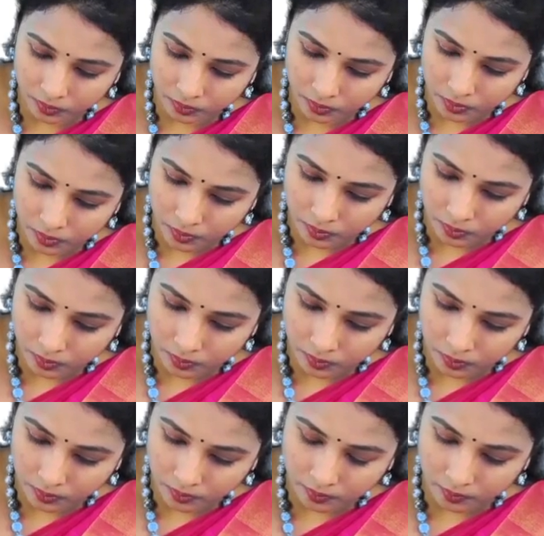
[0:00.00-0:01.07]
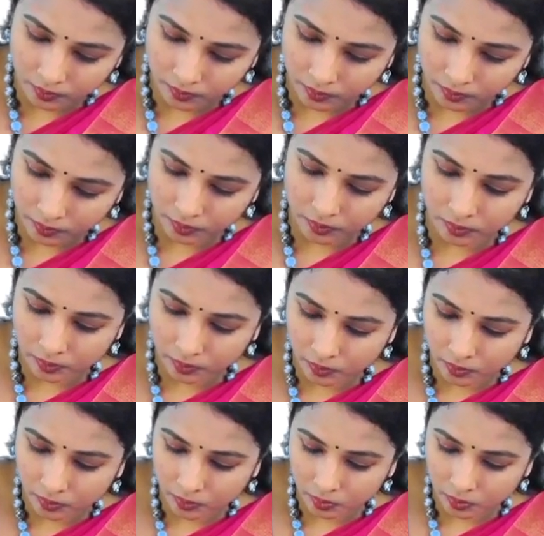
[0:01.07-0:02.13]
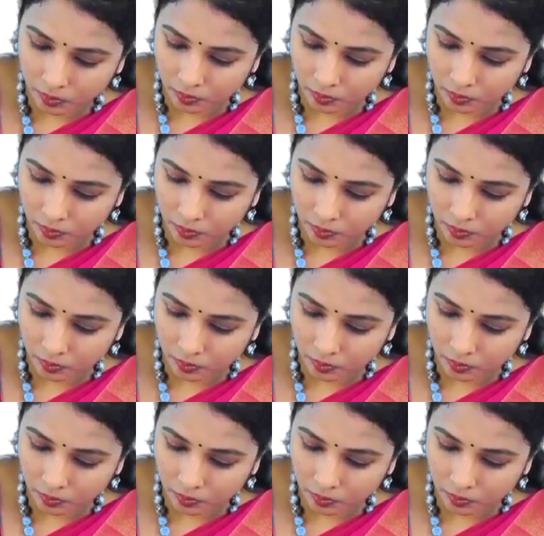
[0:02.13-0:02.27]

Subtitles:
[no speech]